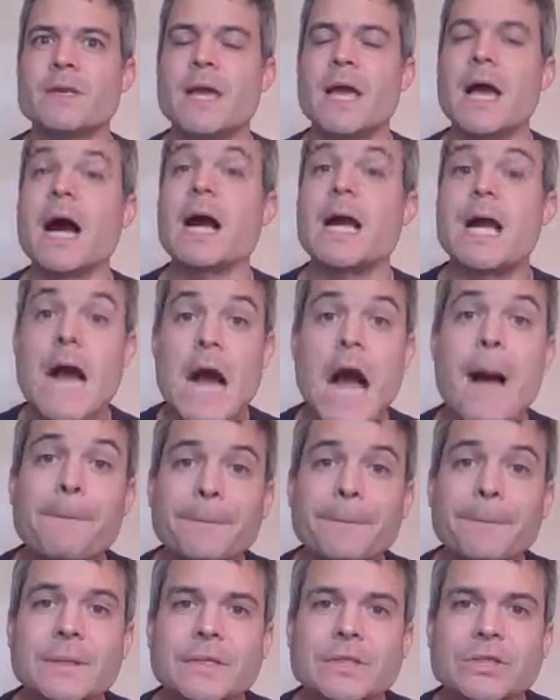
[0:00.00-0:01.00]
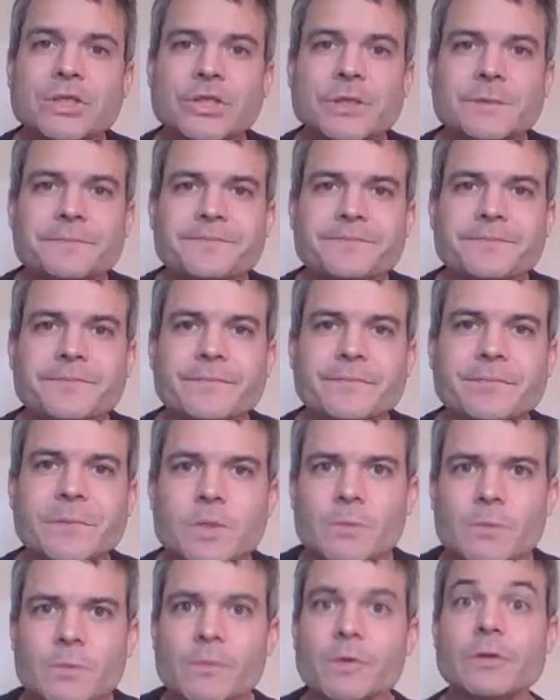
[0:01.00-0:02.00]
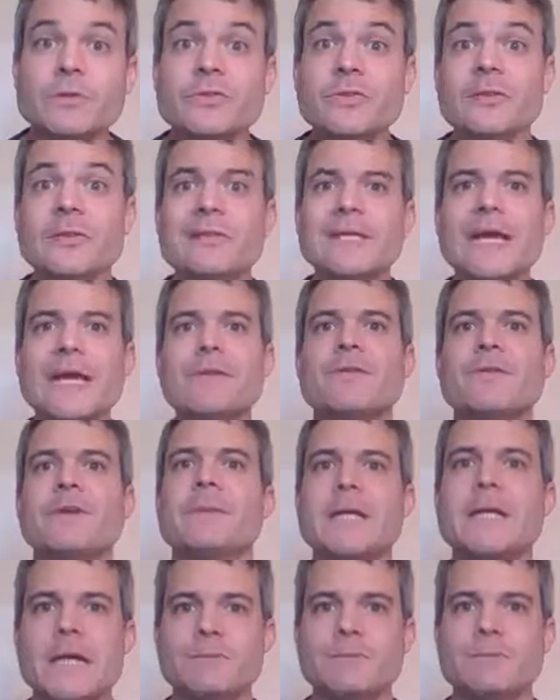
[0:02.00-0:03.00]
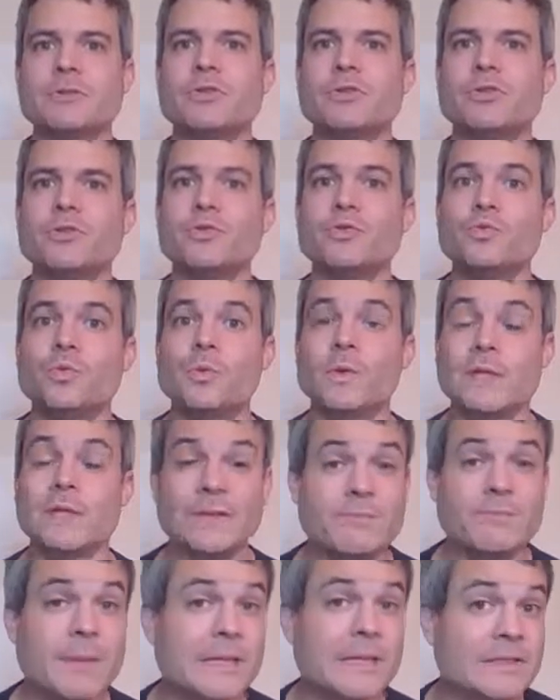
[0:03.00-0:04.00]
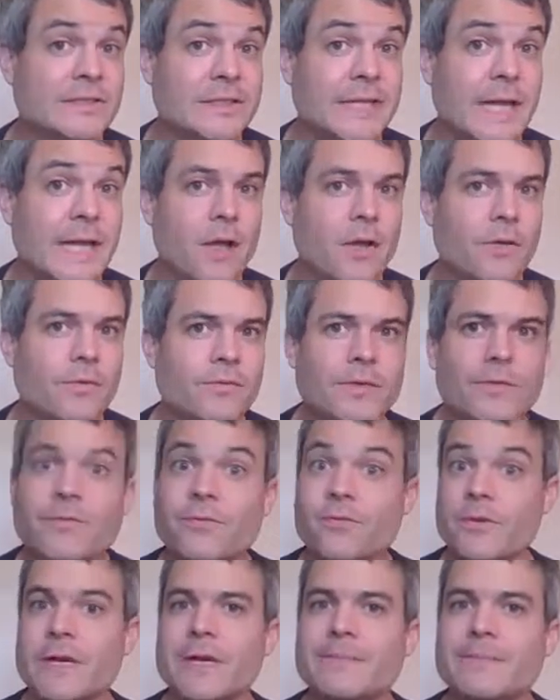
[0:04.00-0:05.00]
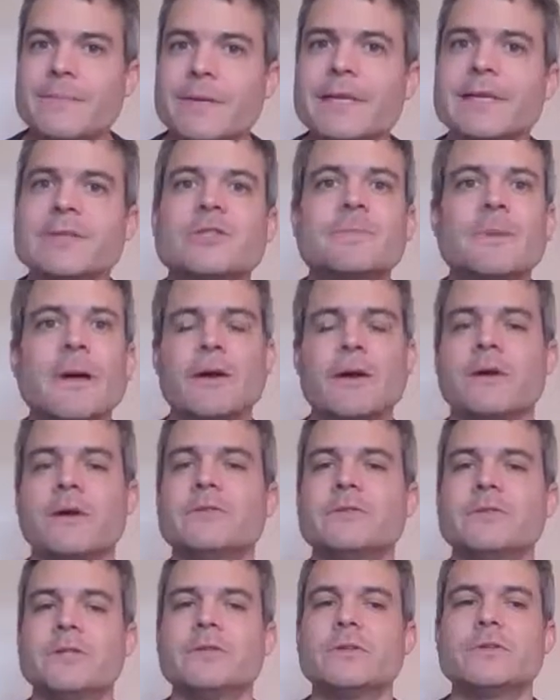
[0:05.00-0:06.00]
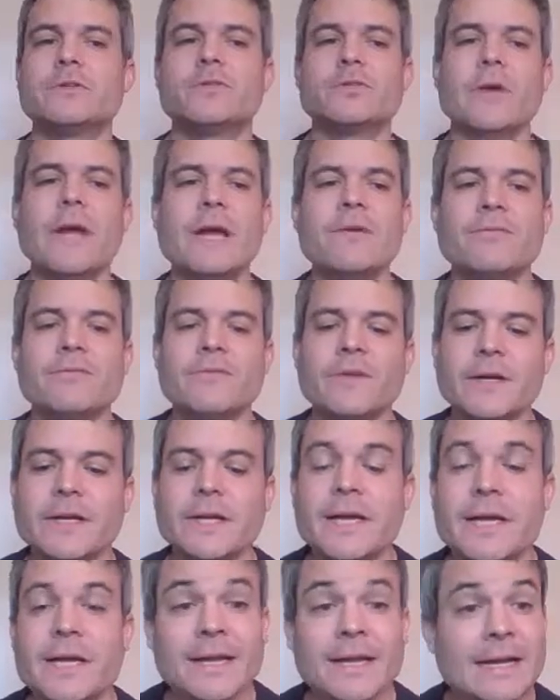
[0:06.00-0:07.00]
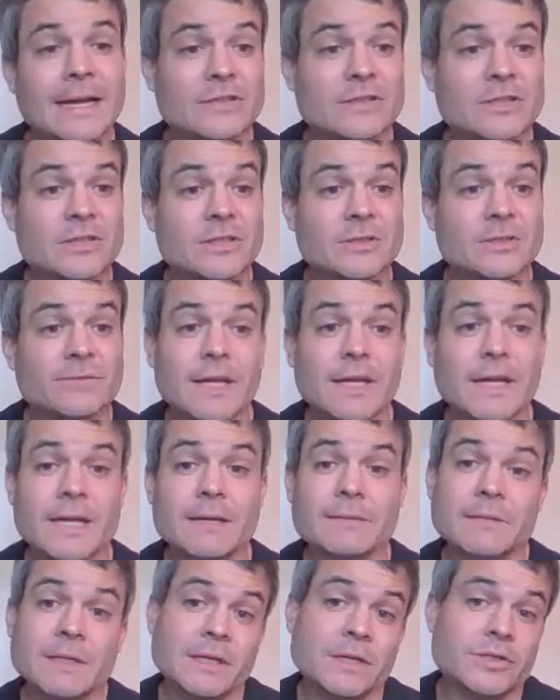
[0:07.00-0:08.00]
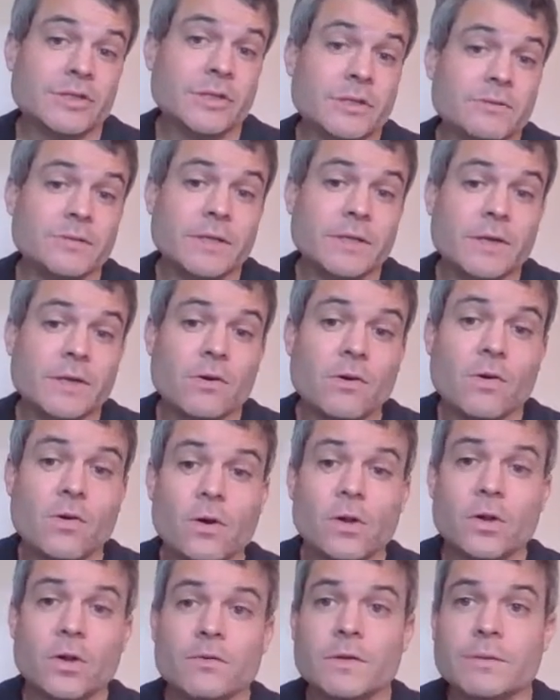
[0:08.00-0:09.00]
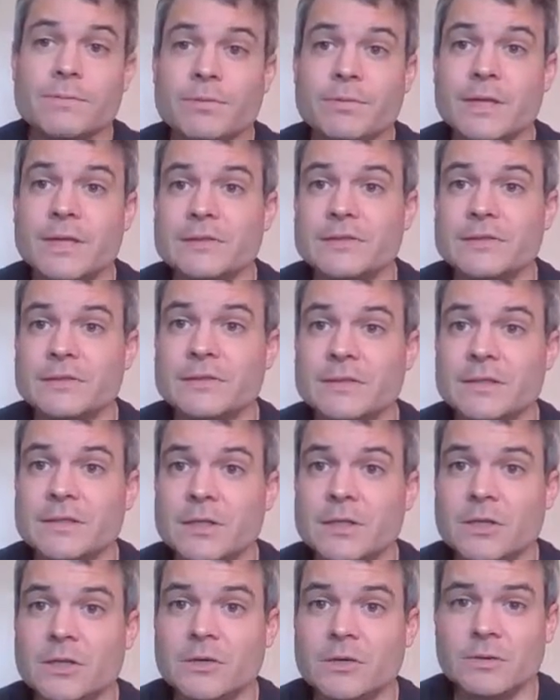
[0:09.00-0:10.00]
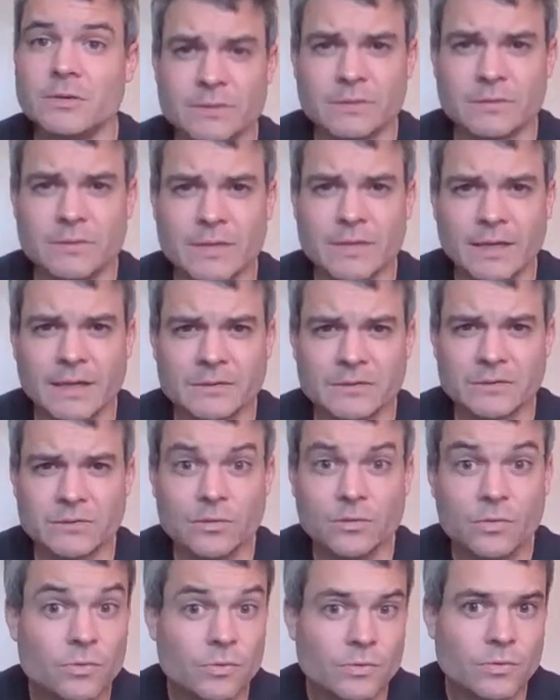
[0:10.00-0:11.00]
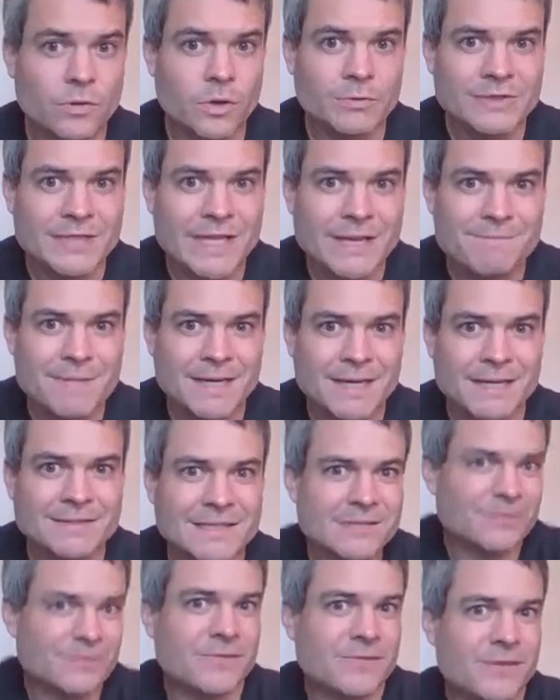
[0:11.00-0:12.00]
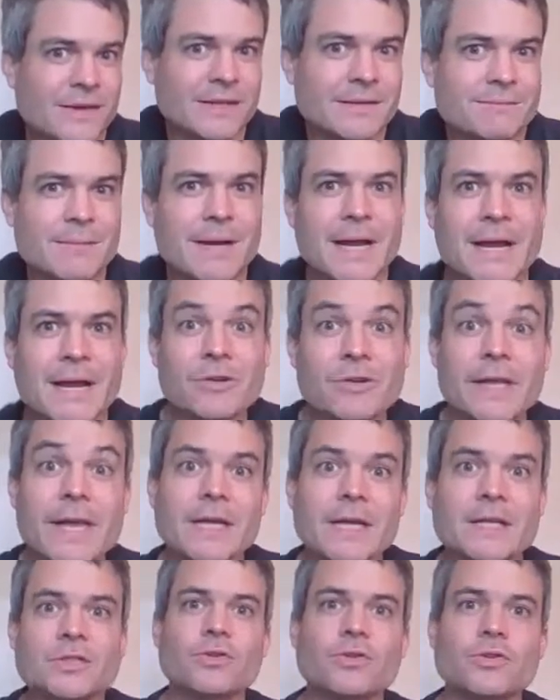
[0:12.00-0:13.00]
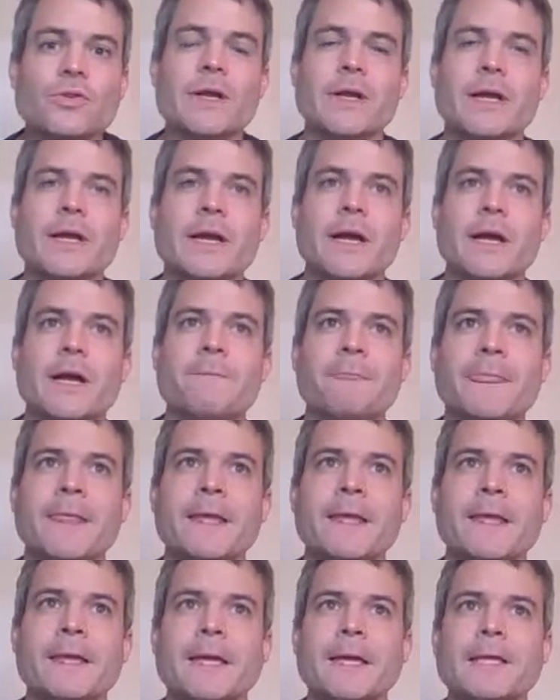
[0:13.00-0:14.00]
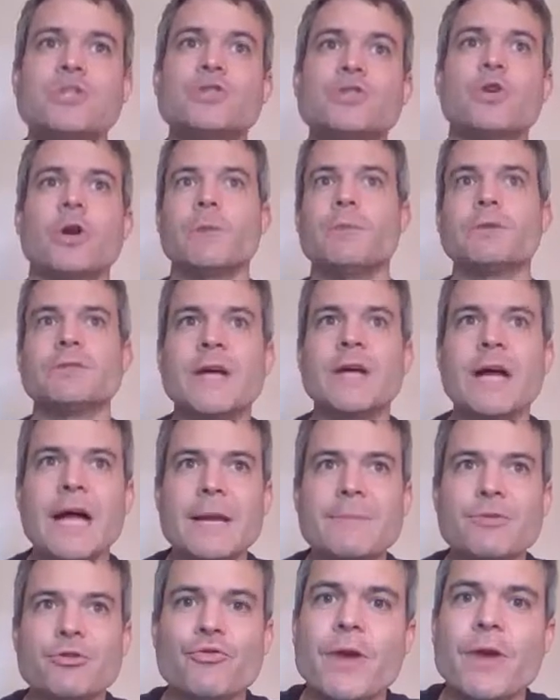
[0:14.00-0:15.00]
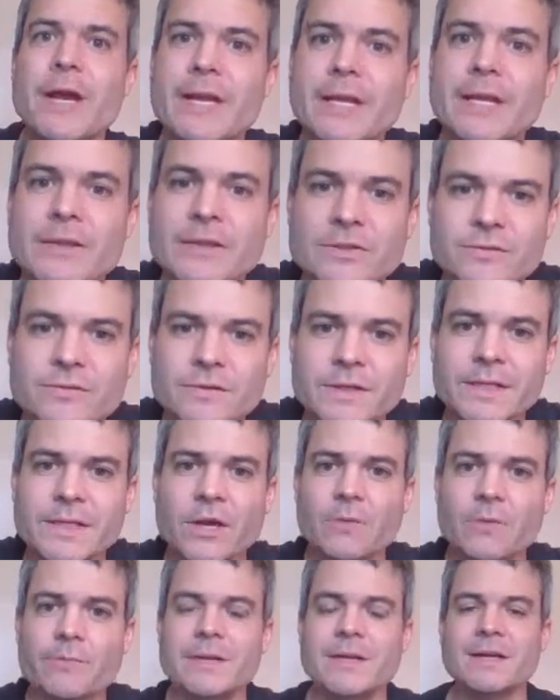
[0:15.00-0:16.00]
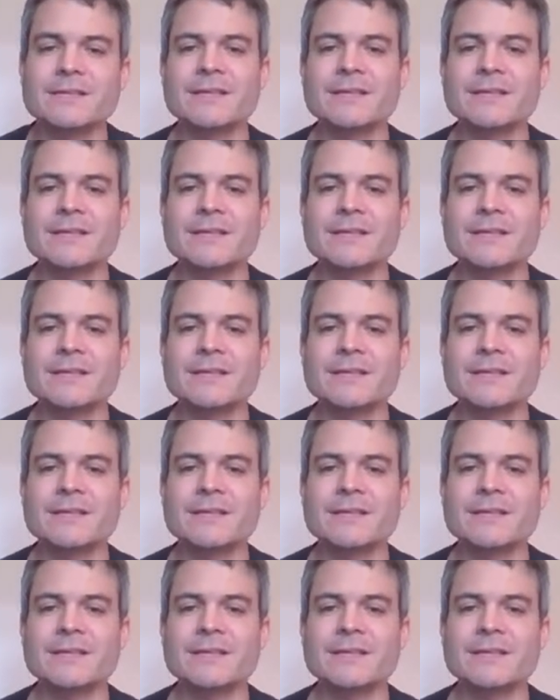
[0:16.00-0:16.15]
accomplish but also the life I've been able to live myself, the freedom, and inspire others to do. So have fun. Guys, that's it for today. Share this video all over the place, and you know what to do next. Ooh, almost eight minutes. That's fun. But I really had enjoy. Uh, enjoyable time creating this video because